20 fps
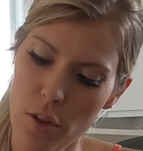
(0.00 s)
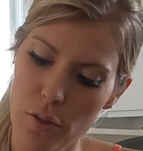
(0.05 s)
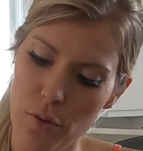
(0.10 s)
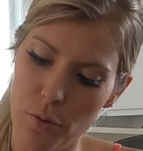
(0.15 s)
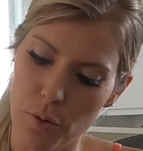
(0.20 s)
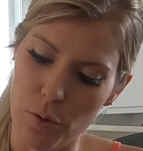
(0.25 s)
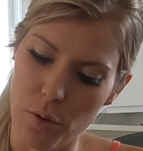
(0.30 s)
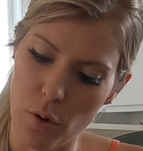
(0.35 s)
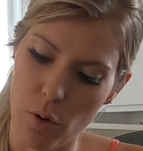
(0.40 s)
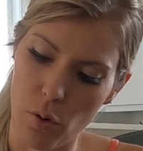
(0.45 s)

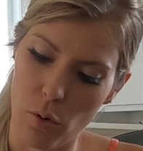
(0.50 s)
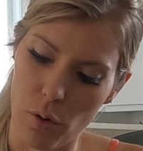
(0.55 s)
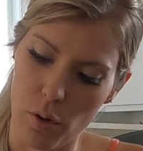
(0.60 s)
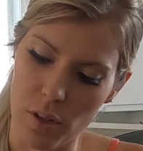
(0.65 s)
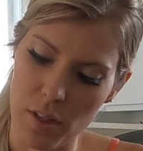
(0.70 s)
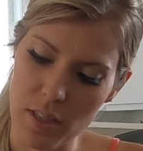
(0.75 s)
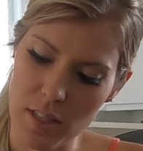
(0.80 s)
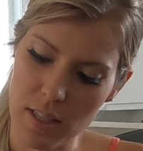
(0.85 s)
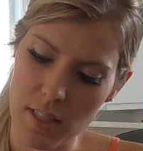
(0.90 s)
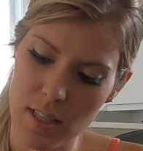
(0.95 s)
through the
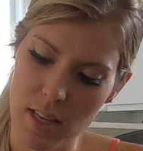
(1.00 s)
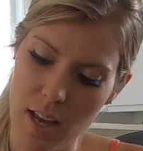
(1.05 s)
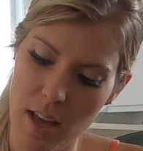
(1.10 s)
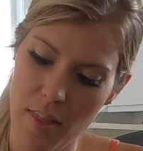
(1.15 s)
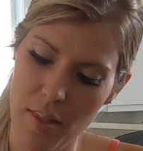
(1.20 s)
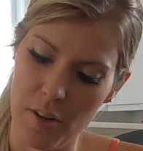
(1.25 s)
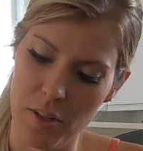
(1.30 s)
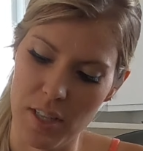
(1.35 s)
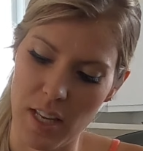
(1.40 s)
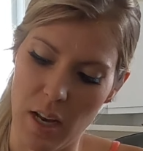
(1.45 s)
holes.
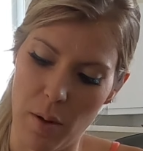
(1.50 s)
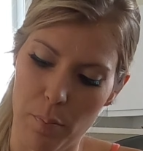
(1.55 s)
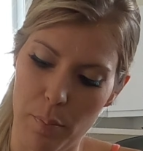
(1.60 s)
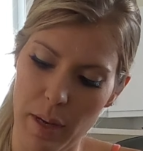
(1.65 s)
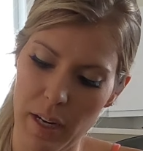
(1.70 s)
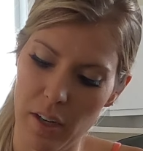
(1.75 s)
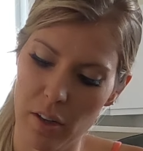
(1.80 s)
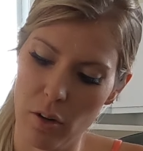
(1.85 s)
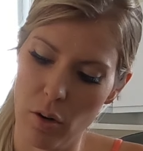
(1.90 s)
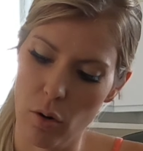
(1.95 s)
There's like a
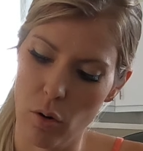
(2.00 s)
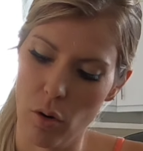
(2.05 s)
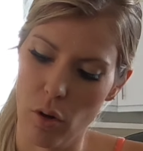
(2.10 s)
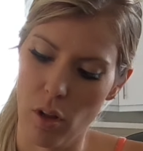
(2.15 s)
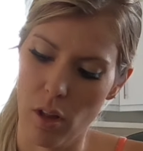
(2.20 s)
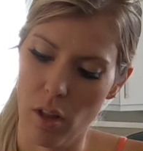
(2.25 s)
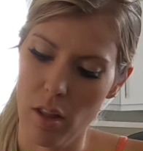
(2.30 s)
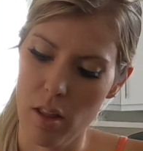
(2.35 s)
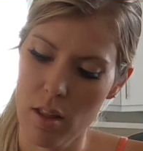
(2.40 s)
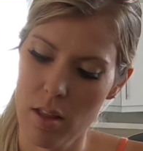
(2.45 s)
bigger
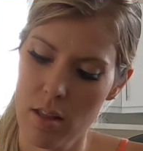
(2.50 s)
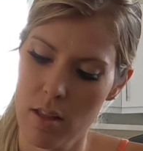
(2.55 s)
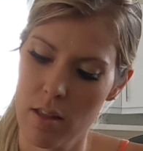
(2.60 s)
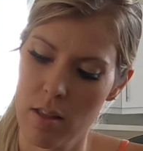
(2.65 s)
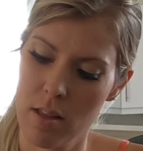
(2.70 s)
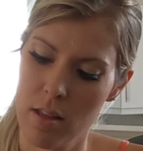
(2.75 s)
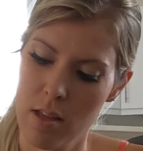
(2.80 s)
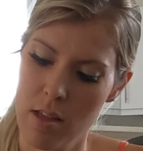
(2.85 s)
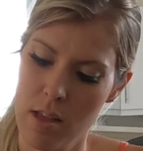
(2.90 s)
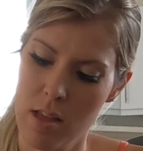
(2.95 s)
hole.
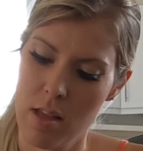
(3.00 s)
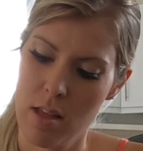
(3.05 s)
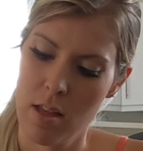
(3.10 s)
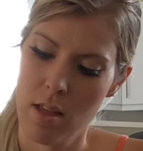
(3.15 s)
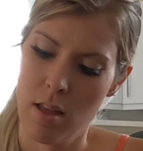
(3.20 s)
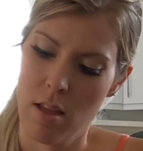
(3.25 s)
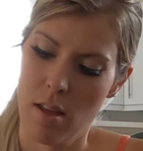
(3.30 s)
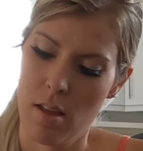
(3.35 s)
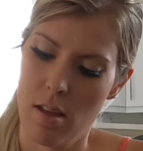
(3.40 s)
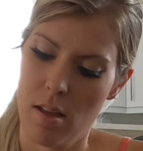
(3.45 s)

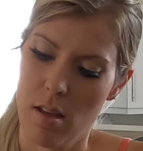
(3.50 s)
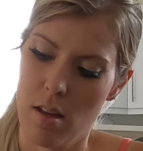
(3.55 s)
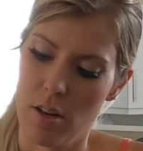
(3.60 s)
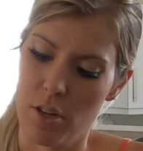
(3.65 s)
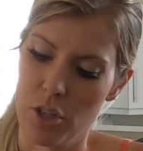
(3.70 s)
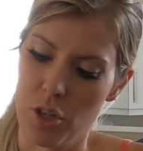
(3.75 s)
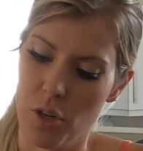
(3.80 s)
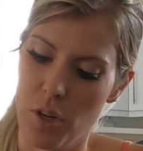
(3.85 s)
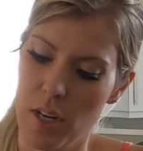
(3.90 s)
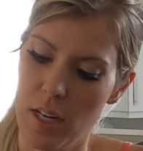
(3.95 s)
I'll
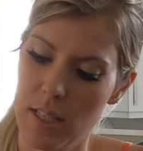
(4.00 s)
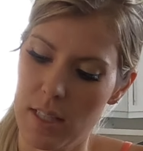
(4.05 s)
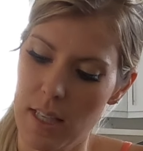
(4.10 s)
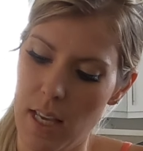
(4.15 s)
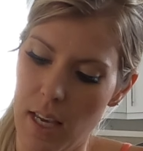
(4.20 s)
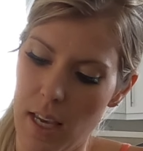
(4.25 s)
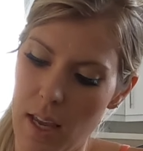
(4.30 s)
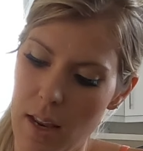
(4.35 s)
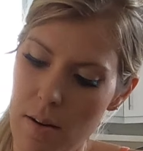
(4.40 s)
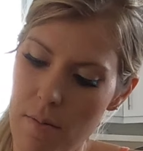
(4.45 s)
show you in a
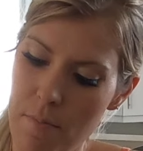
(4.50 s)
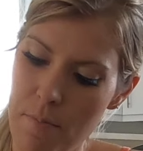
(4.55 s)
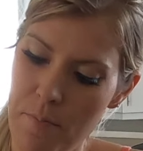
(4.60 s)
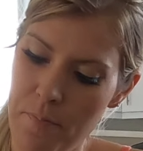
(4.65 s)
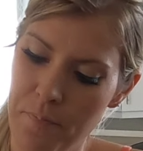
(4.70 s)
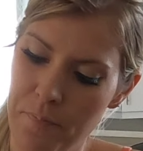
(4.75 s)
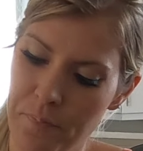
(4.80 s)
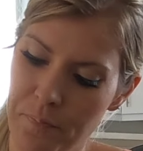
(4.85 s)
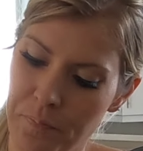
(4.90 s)
second.